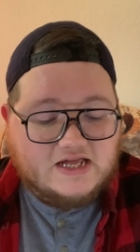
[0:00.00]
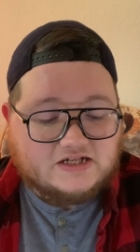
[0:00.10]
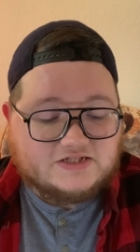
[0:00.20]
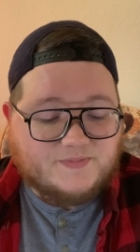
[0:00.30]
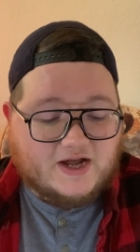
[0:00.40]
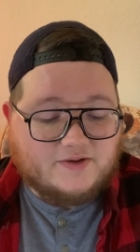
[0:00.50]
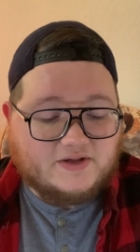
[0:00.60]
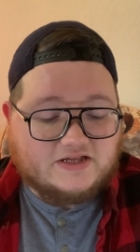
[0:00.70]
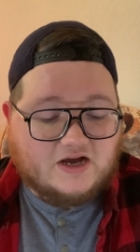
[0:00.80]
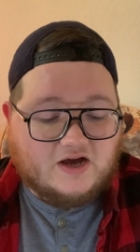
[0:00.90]
inspired
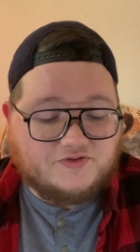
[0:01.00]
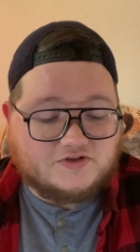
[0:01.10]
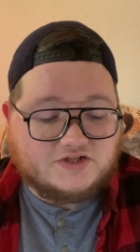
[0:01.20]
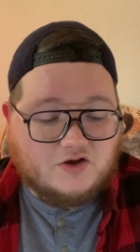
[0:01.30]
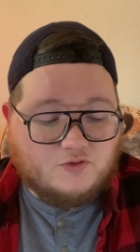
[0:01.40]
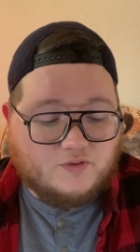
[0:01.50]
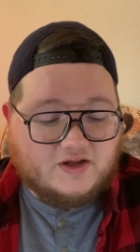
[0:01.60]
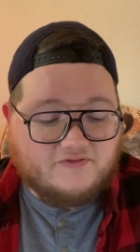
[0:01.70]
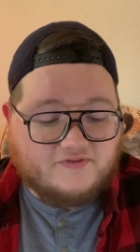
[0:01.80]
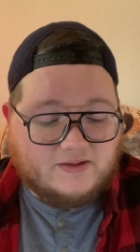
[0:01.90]
by the author's own
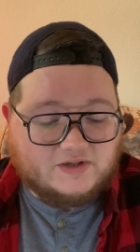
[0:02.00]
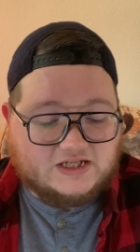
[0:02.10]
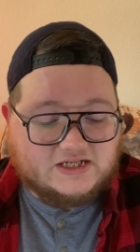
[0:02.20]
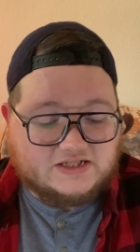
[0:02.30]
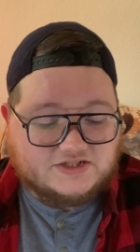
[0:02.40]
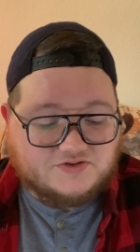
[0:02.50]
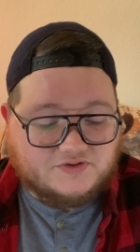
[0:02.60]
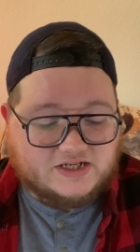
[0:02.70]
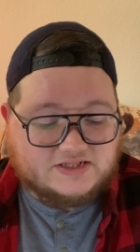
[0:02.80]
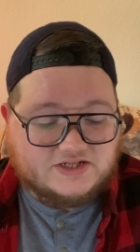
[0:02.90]
family
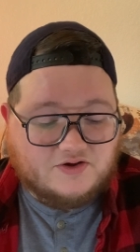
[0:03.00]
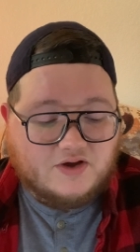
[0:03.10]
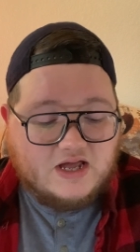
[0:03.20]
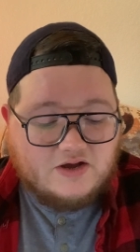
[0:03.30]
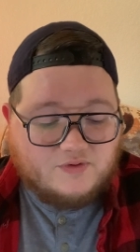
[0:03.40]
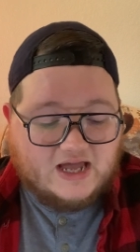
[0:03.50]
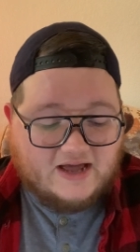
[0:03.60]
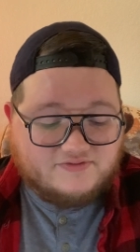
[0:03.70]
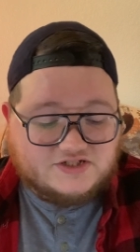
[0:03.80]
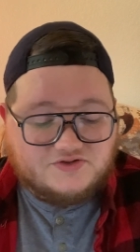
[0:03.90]
history. So we
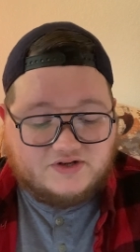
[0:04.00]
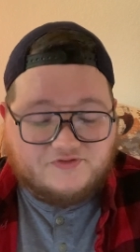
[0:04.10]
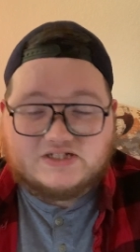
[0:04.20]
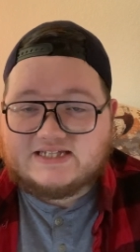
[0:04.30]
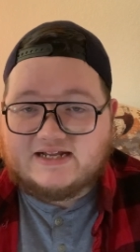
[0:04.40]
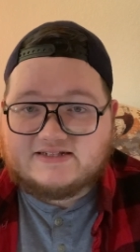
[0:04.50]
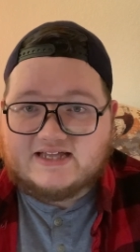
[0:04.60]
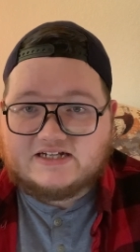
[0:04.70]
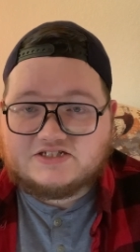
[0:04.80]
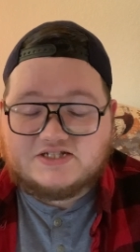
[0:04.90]
have two different settings,
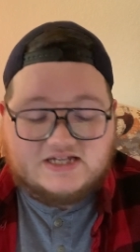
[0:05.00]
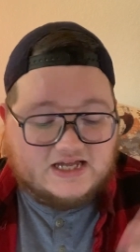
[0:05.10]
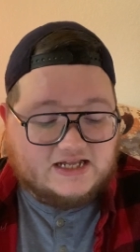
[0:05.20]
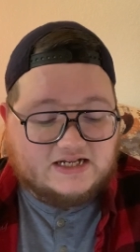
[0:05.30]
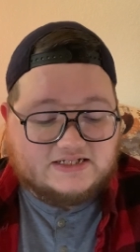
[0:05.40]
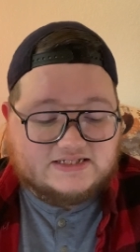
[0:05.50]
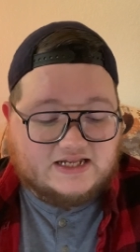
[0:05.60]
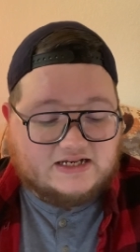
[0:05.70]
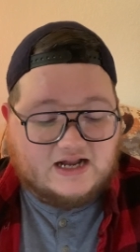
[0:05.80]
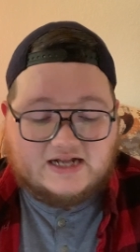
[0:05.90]
actually. It is
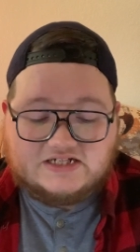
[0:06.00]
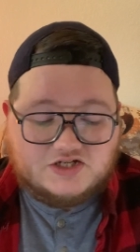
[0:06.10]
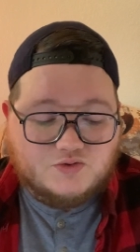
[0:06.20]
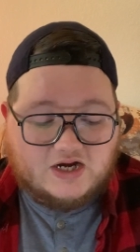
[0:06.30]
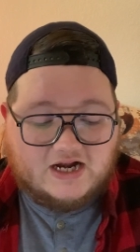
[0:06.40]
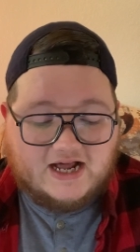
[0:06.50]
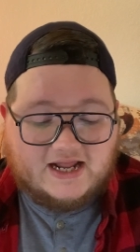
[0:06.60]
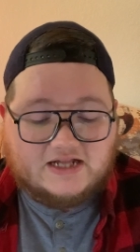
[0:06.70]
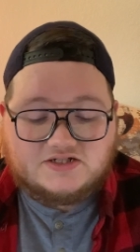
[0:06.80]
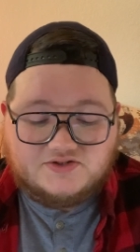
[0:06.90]
in 1929
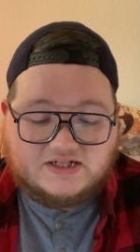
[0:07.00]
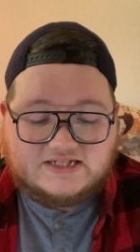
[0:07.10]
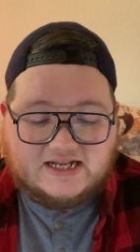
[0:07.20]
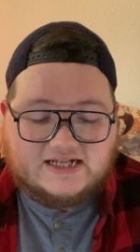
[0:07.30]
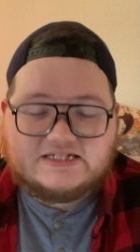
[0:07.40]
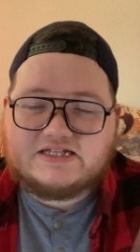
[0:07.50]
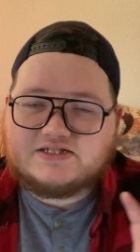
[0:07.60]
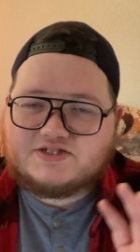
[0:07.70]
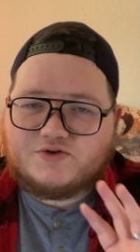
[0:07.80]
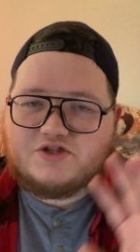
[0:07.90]
and 2019,
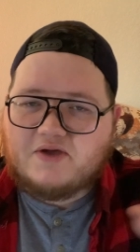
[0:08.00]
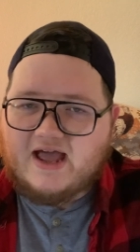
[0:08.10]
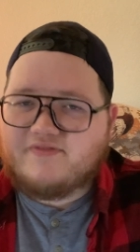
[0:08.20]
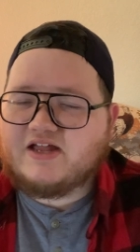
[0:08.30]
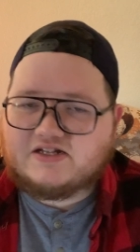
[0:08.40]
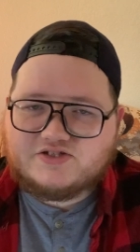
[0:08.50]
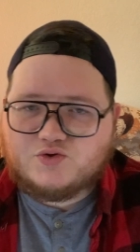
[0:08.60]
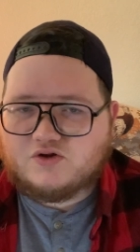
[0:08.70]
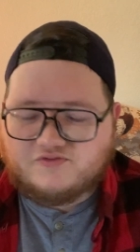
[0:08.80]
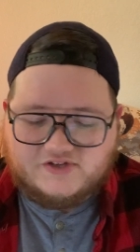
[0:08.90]
so you have that
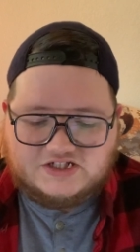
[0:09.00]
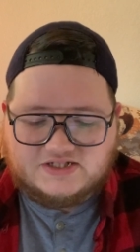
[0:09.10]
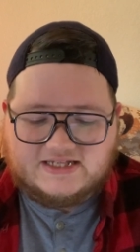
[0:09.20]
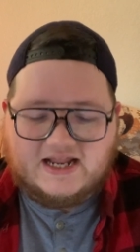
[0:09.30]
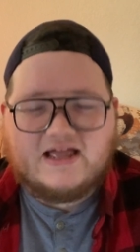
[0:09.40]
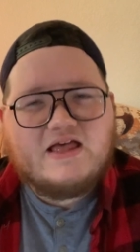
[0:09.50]
historical fiction setting,